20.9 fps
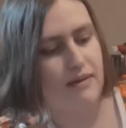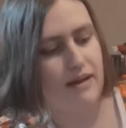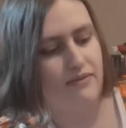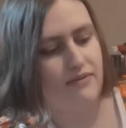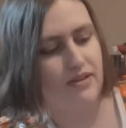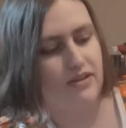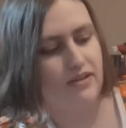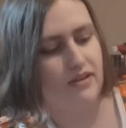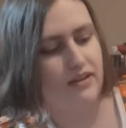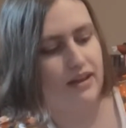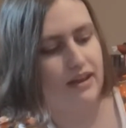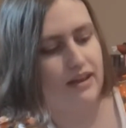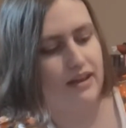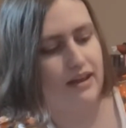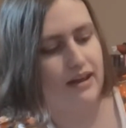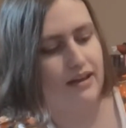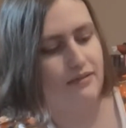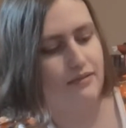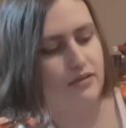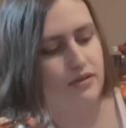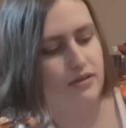I've been looking,
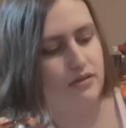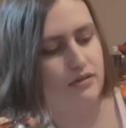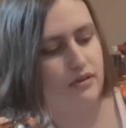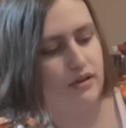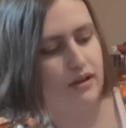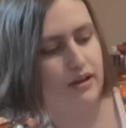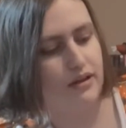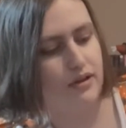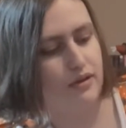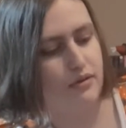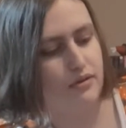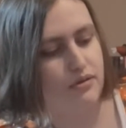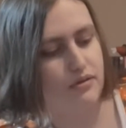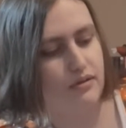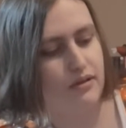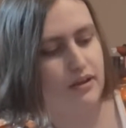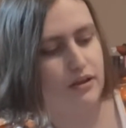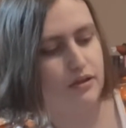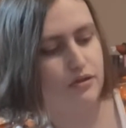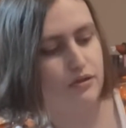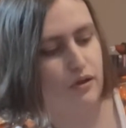I used to
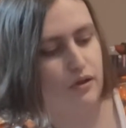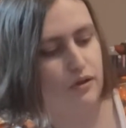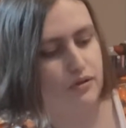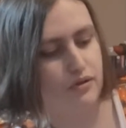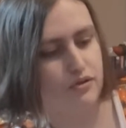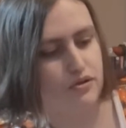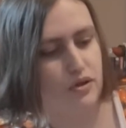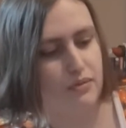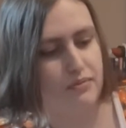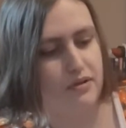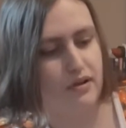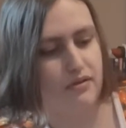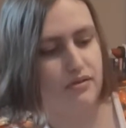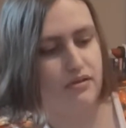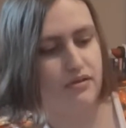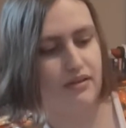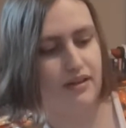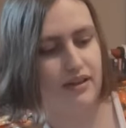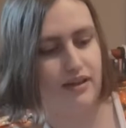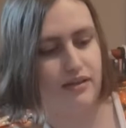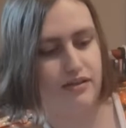like stalk the shop
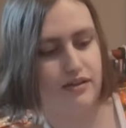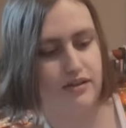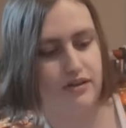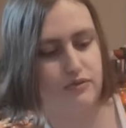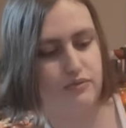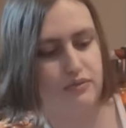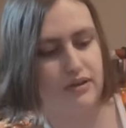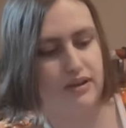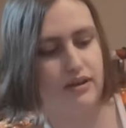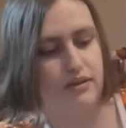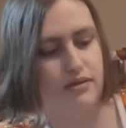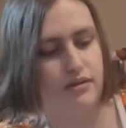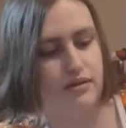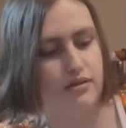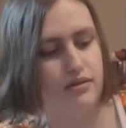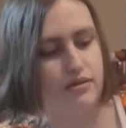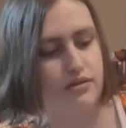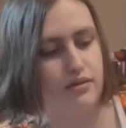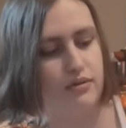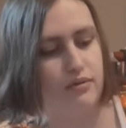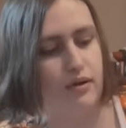constantly because they did releases
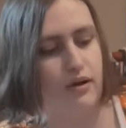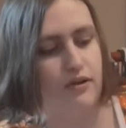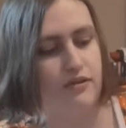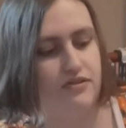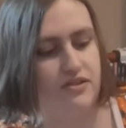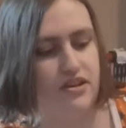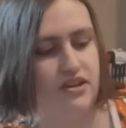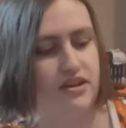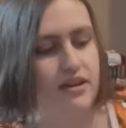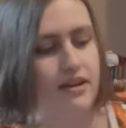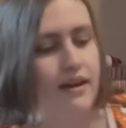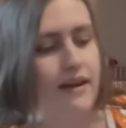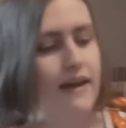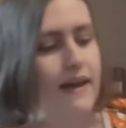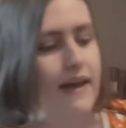so often,